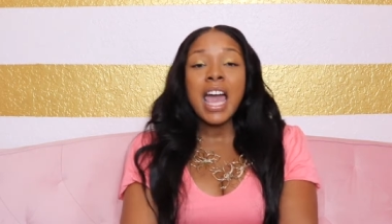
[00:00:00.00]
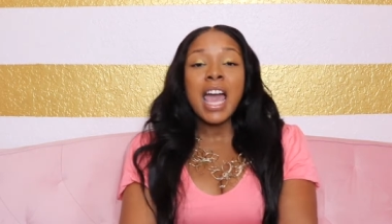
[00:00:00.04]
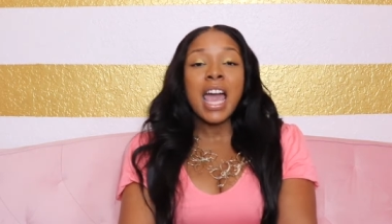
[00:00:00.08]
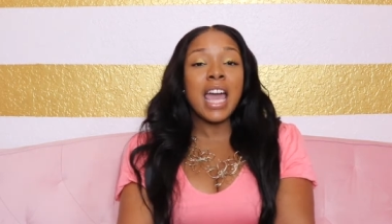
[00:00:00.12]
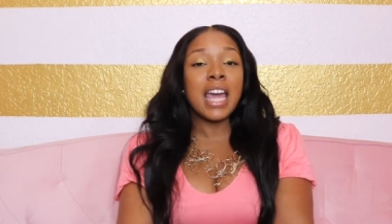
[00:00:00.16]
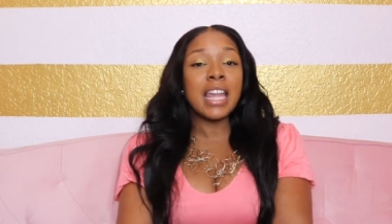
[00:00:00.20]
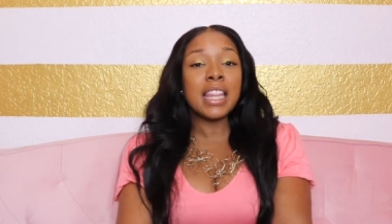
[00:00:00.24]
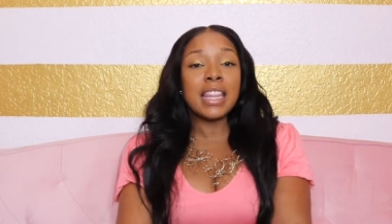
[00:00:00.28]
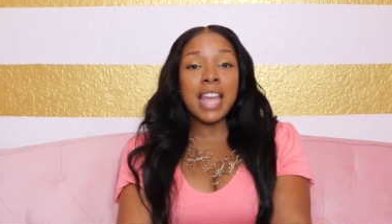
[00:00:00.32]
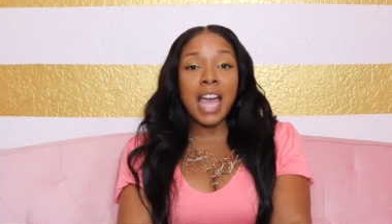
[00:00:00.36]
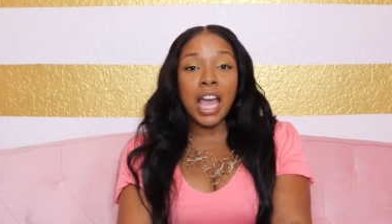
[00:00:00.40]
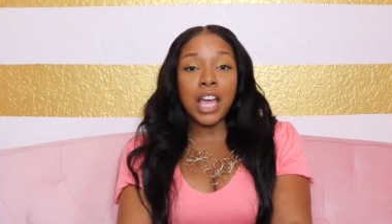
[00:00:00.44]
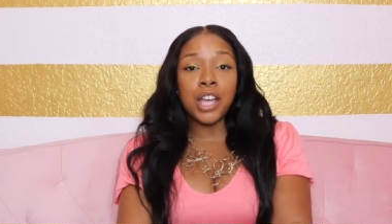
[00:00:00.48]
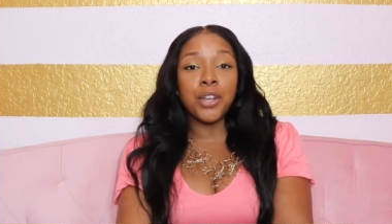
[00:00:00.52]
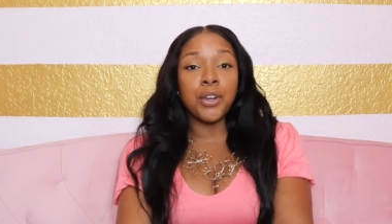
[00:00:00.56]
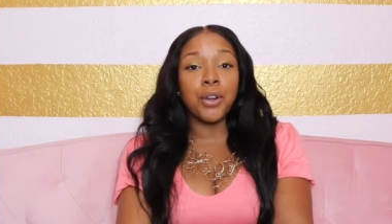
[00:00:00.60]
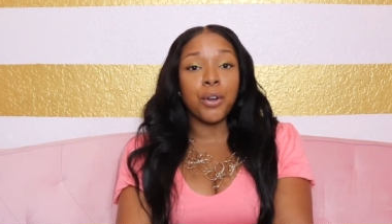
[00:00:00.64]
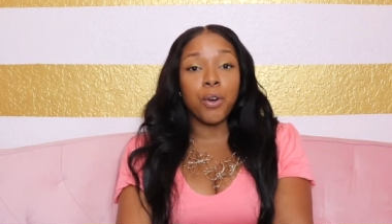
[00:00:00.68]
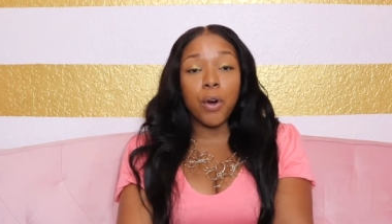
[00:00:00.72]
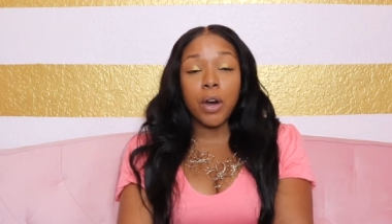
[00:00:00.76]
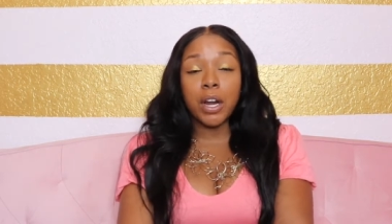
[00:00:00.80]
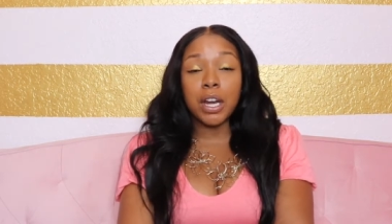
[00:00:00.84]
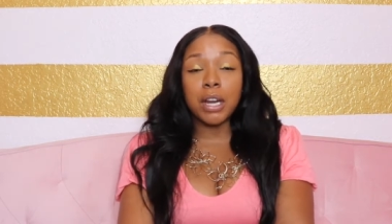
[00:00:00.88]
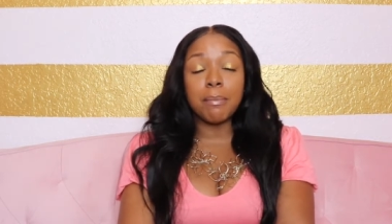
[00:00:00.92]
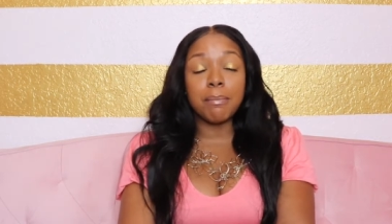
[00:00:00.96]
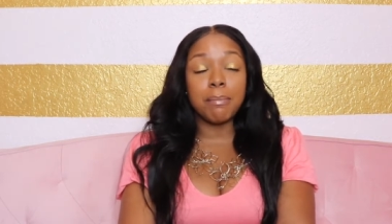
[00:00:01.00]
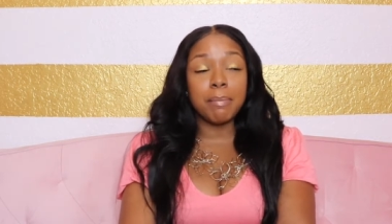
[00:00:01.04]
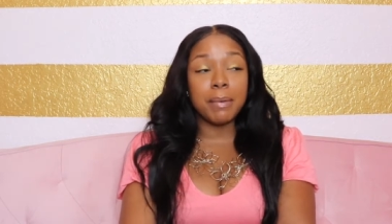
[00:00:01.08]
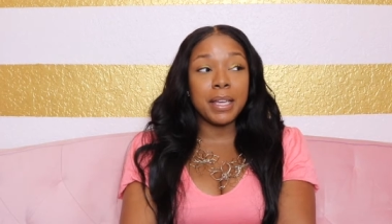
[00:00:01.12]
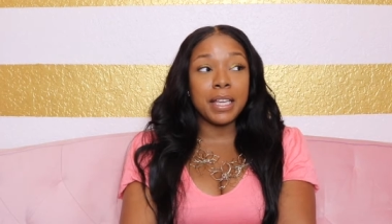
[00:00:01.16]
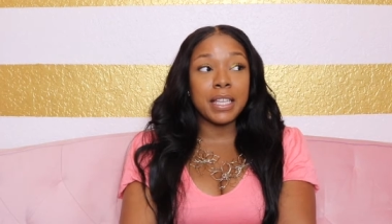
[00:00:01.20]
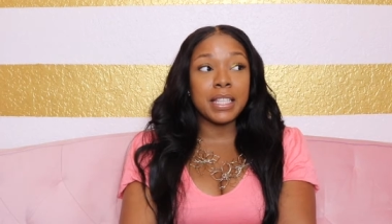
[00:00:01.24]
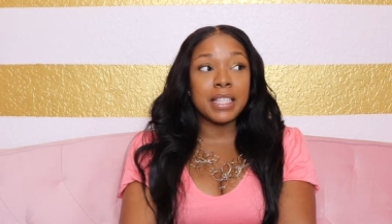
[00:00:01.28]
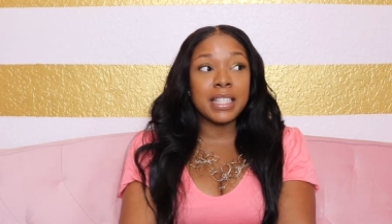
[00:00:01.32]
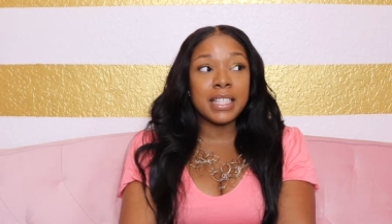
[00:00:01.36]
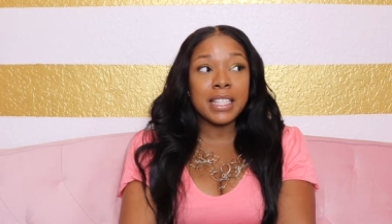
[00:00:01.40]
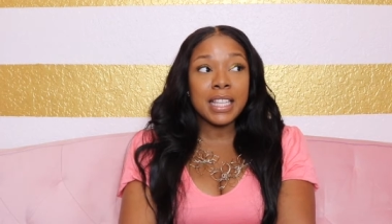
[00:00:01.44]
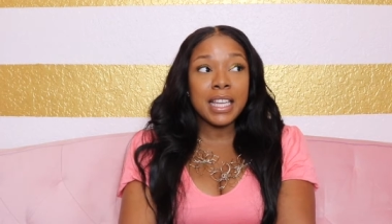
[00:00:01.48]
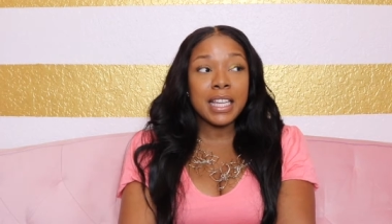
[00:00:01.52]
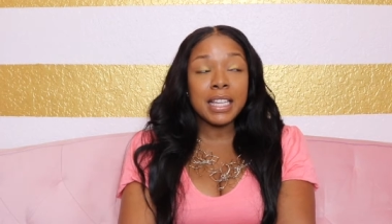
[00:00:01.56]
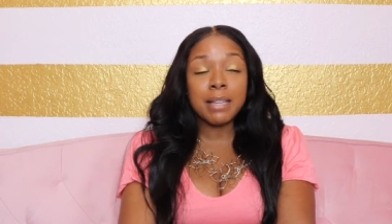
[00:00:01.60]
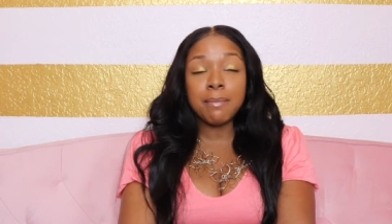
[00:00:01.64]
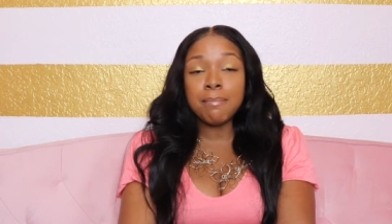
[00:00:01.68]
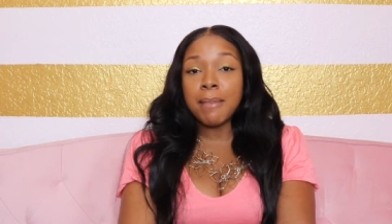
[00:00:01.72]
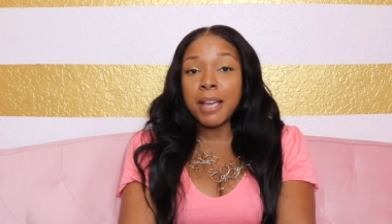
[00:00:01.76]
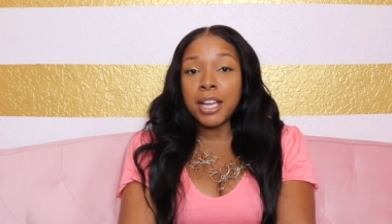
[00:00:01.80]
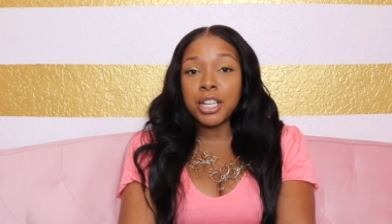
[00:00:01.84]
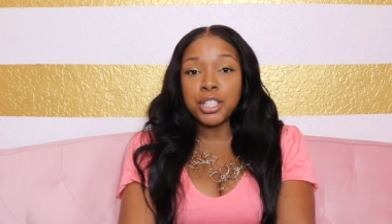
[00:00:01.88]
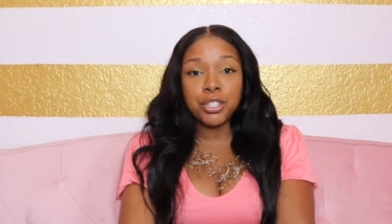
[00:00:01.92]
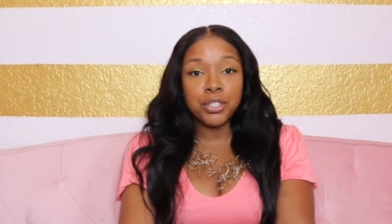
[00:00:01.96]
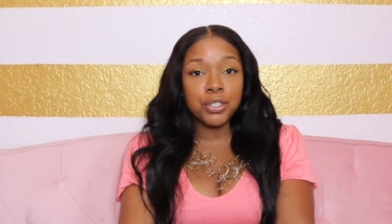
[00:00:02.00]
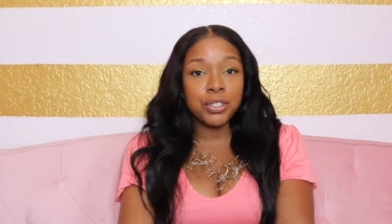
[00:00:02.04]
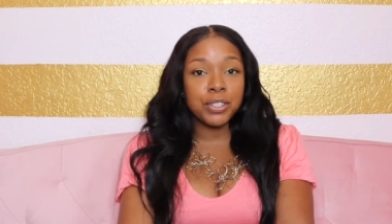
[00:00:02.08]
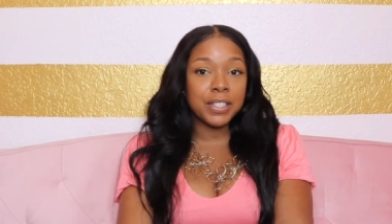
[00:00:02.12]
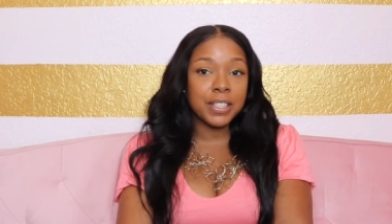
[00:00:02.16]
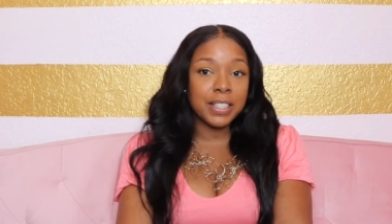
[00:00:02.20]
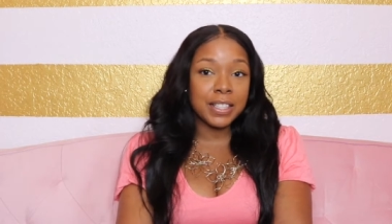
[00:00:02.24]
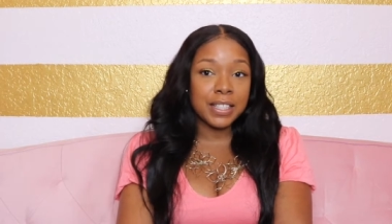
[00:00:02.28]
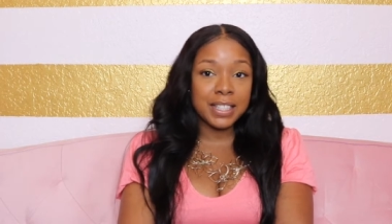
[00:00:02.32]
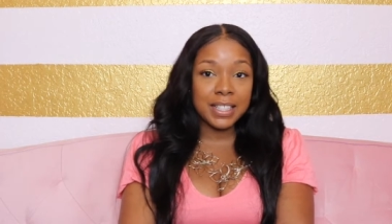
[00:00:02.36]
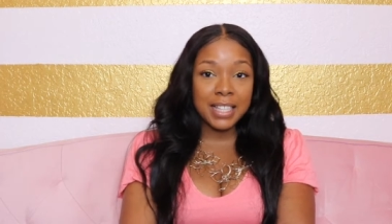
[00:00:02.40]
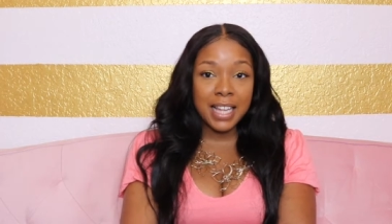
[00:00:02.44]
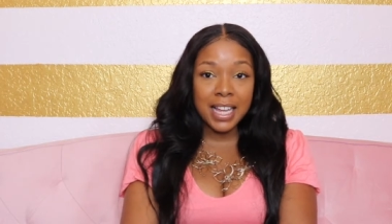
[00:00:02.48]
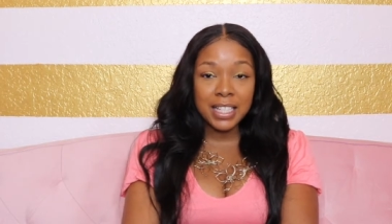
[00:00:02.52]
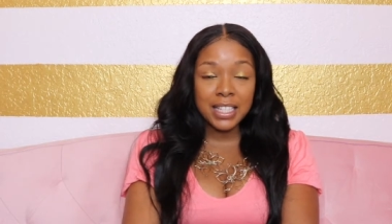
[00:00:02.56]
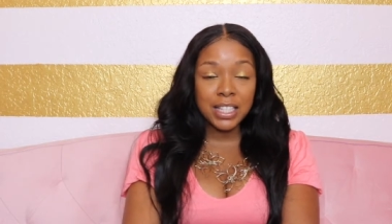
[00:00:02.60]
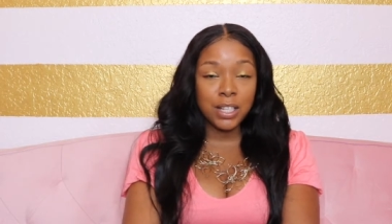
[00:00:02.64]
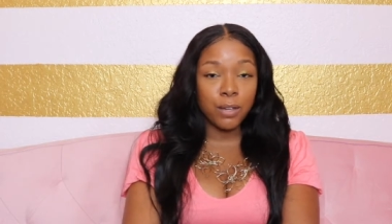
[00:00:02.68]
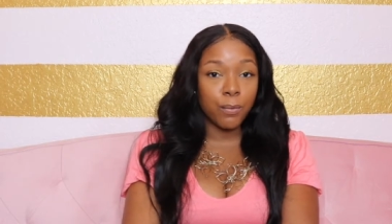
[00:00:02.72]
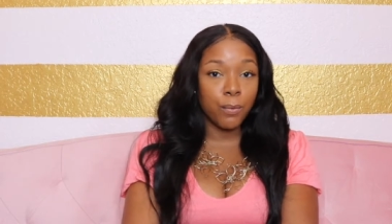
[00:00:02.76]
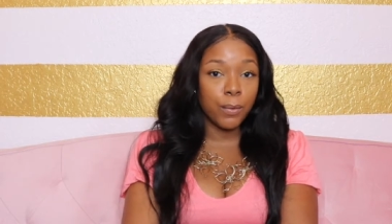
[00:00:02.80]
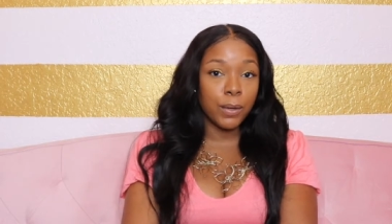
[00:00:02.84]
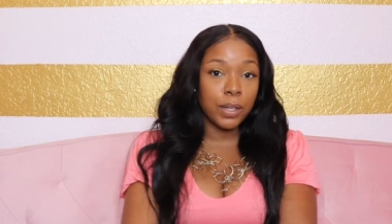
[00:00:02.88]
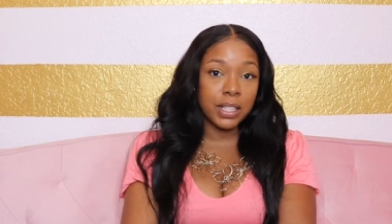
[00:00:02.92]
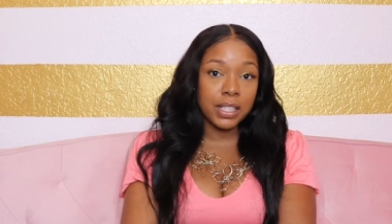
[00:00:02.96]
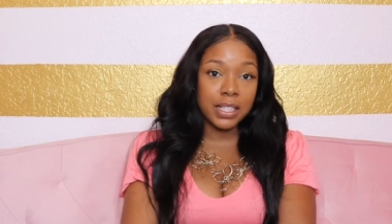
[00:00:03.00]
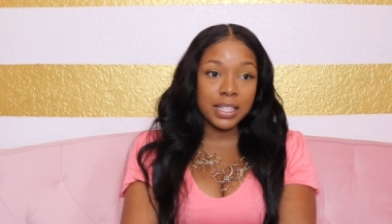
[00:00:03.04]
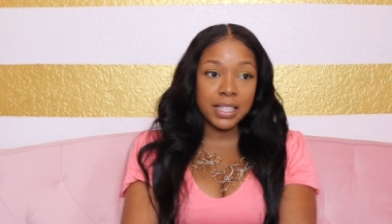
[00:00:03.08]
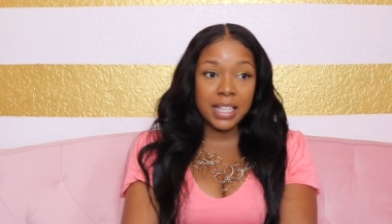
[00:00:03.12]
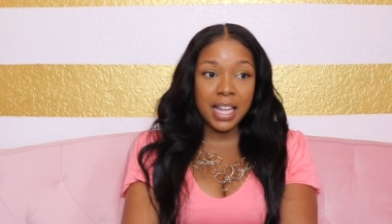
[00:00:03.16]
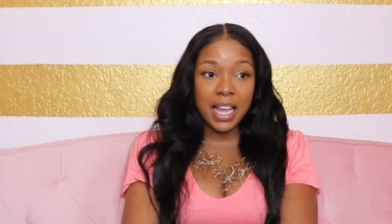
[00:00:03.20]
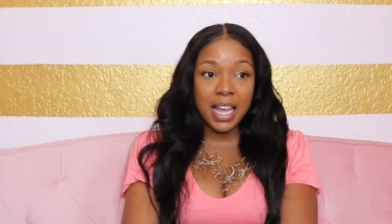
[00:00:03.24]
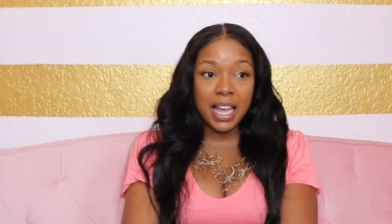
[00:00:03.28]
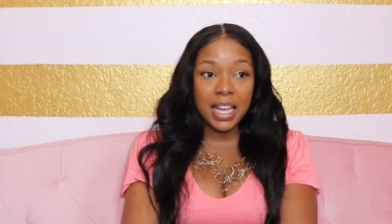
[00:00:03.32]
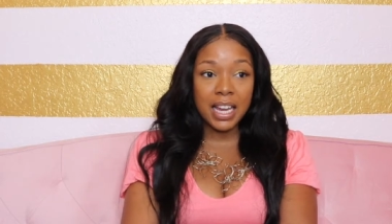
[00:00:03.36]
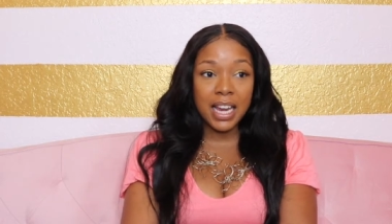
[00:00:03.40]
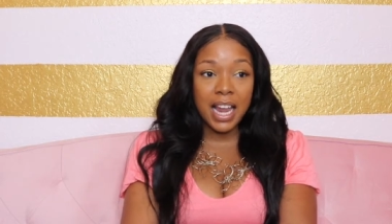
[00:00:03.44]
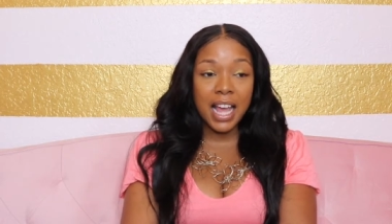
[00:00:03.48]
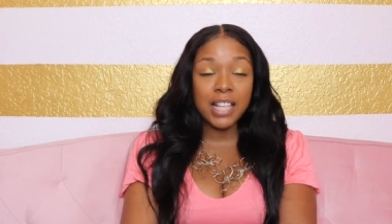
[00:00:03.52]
and that you're going to be see major success in real estate